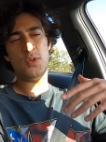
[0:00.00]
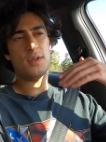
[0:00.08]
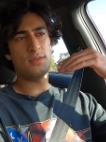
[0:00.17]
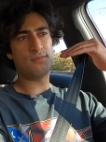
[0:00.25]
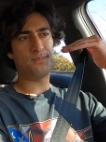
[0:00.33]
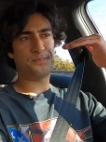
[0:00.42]
You
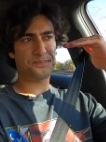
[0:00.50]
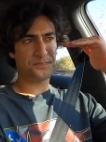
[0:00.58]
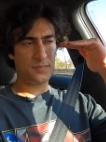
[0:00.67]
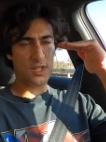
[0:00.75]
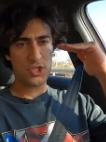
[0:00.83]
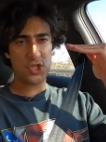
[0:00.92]
can
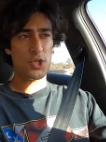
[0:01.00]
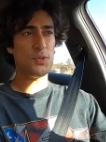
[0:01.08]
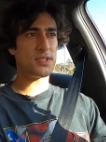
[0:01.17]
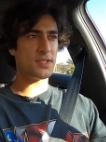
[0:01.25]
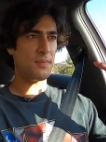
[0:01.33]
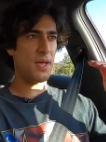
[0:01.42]

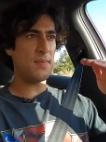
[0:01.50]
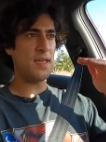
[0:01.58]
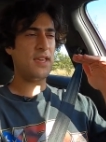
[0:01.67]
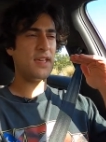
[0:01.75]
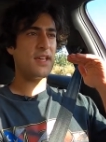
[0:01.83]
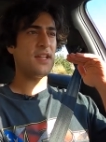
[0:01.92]
choose to
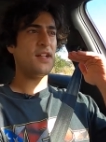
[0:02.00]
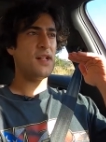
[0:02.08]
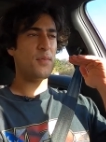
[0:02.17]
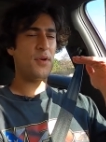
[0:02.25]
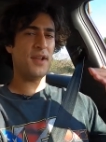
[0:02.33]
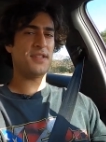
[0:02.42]
maybe
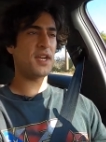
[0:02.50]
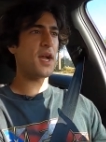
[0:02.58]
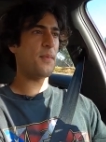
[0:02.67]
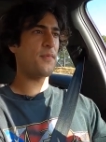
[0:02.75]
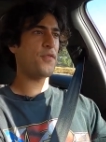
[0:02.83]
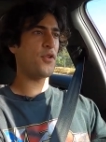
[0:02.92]
put it into
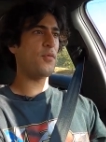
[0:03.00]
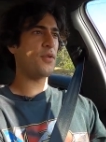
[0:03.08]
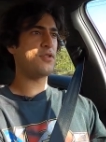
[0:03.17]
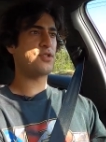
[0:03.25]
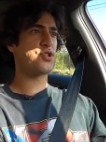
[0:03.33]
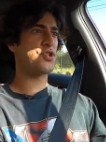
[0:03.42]
comfort when
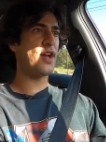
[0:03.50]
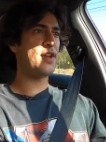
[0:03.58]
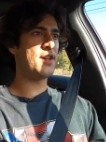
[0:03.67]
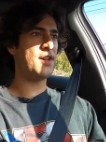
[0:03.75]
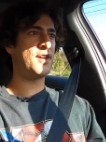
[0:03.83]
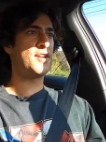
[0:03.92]
you're just trying
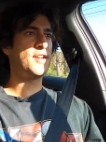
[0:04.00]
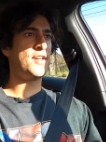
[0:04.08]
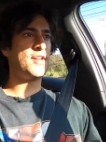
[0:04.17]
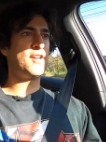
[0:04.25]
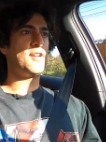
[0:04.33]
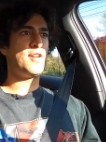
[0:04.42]
to
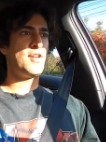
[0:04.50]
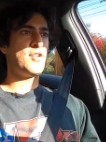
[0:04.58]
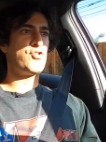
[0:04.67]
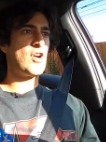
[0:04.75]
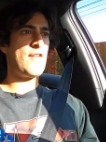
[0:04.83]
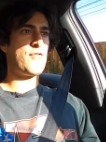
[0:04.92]

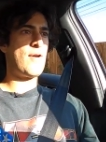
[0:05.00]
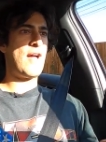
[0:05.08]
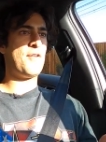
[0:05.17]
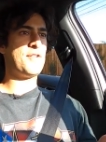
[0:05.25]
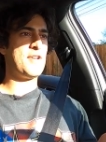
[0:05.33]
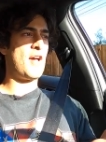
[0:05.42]
drive
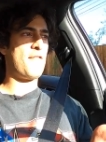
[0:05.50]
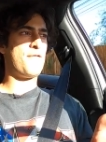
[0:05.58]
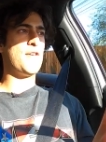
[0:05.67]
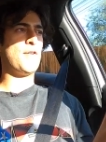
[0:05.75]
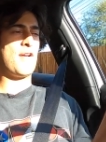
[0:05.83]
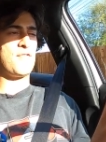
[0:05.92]
around and not
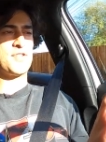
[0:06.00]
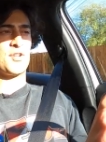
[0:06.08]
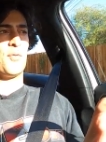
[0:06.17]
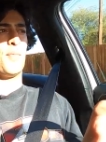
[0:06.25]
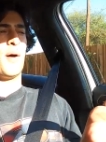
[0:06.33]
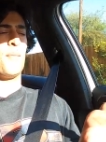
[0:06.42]
feel every
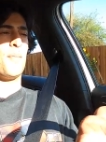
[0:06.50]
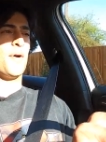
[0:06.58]
single bump,